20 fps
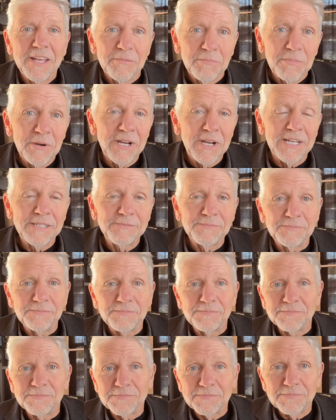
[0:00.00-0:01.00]
but
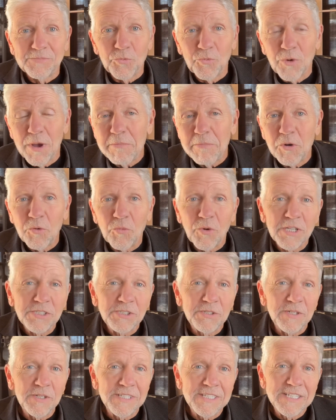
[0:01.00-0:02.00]
women
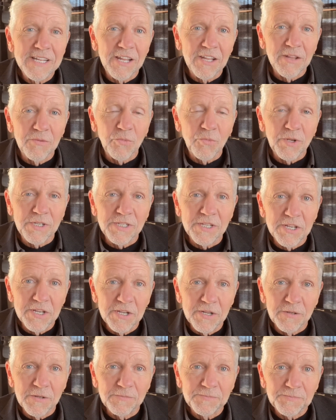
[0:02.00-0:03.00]
want you to tell them what to
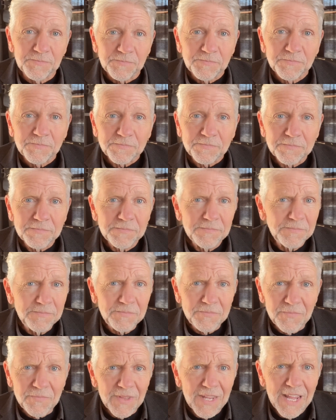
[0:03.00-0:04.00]
do.
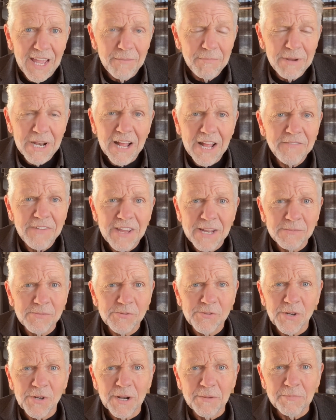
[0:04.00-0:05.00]
I mean, I've had them
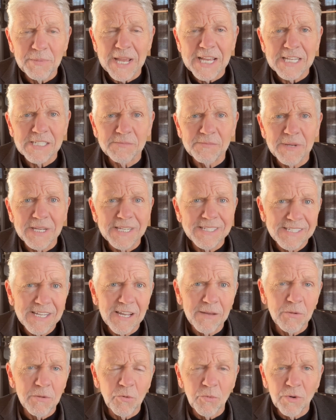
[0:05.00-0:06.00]
straight up ask me,
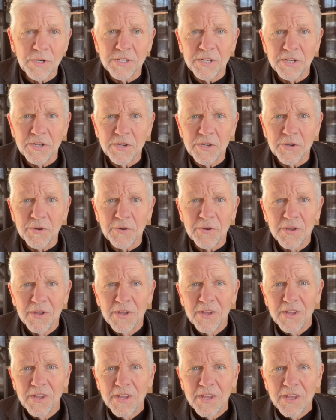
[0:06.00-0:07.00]
tell me what to do.
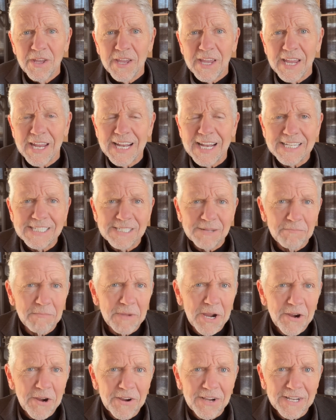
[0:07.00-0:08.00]
And as
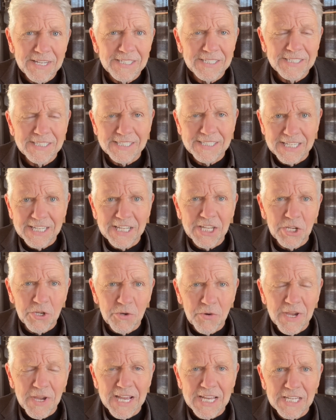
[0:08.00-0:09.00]
Americans in the
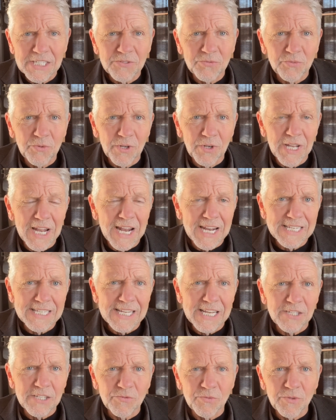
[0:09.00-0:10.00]
U.S., where a lot of
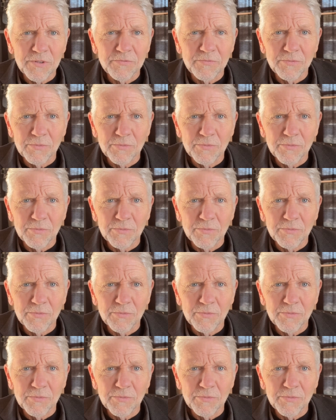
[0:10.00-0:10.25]
times we're